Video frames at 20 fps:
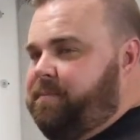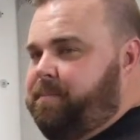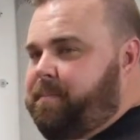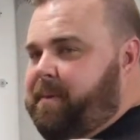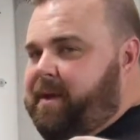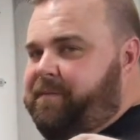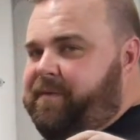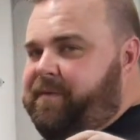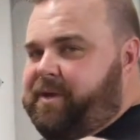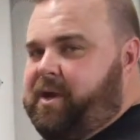
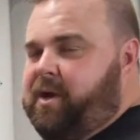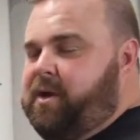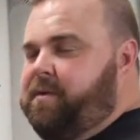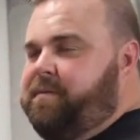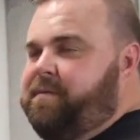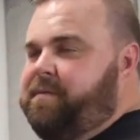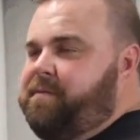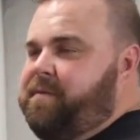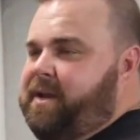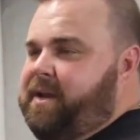My
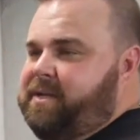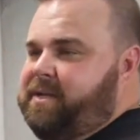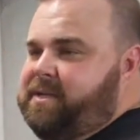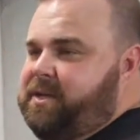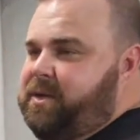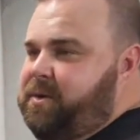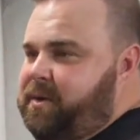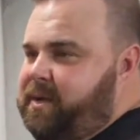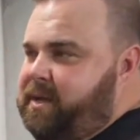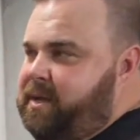photographer friend is
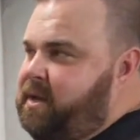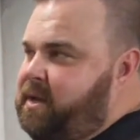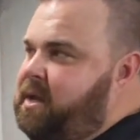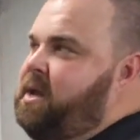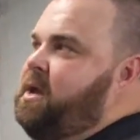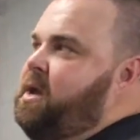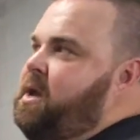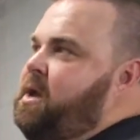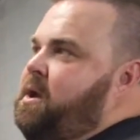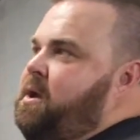doing
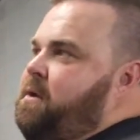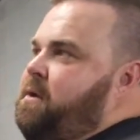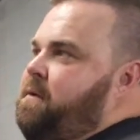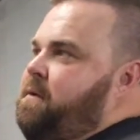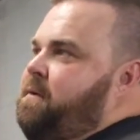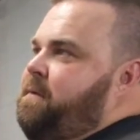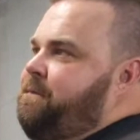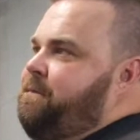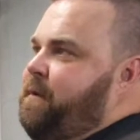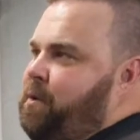
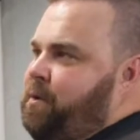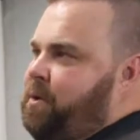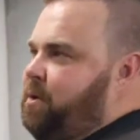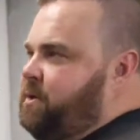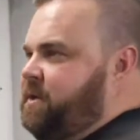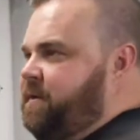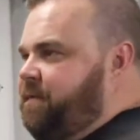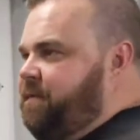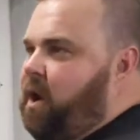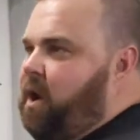
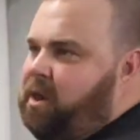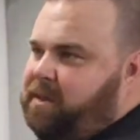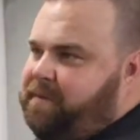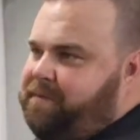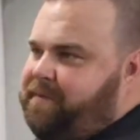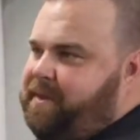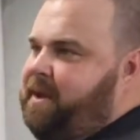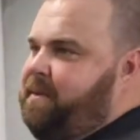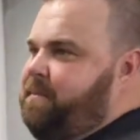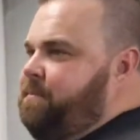photos of all
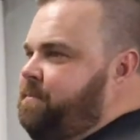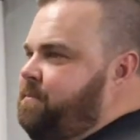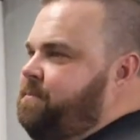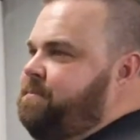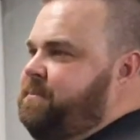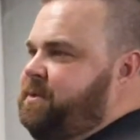of them,